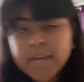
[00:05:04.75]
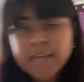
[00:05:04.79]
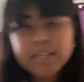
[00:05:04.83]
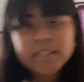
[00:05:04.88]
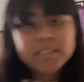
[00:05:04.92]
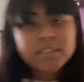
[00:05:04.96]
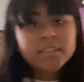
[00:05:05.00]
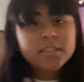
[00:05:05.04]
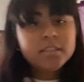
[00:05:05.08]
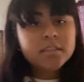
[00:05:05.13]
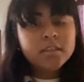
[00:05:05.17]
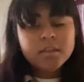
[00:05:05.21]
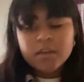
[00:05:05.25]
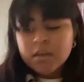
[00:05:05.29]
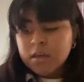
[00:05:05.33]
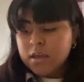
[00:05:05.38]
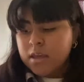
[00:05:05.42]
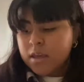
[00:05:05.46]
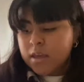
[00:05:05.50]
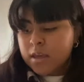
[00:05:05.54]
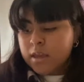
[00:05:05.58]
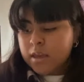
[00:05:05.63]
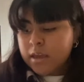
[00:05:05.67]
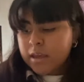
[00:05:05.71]
It's
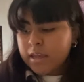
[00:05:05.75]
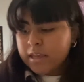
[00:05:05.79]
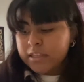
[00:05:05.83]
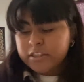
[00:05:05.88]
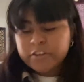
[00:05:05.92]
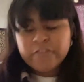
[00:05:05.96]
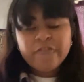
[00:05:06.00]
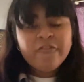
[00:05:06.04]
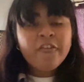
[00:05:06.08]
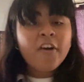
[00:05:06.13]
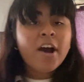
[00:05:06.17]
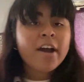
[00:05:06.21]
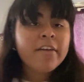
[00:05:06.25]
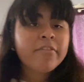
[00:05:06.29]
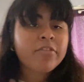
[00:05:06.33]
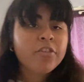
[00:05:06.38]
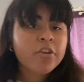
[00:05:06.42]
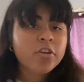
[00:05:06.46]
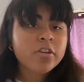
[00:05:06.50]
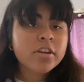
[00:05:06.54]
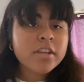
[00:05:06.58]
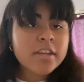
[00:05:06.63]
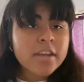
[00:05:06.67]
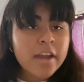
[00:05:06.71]

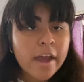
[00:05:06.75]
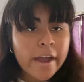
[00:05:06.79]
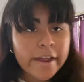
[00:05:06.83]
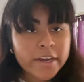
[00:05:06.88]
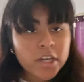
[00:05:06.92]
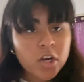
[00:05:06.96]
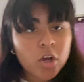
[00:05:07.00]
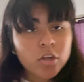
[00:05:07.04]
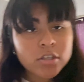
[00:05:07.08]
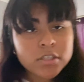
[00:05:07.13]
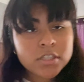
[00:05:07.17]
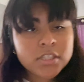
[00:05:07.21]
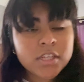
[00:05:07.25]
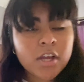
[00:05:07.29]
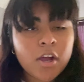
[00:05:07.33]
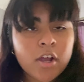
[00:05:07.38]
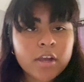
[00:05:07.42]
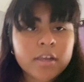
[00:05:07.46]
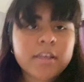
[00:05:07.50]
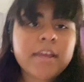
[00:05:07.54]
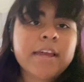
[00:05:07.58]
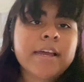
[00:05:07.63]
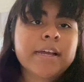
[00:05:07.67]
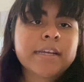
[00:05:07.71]
$5.39 on
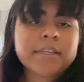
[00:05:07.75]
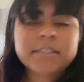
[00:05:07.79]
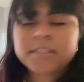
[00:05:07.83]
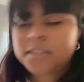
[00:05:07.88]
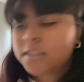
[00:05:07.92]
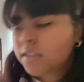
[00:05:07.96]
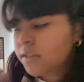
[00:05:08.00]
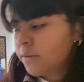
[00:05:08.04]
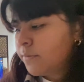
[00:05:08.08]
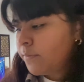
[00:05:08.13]
stock X.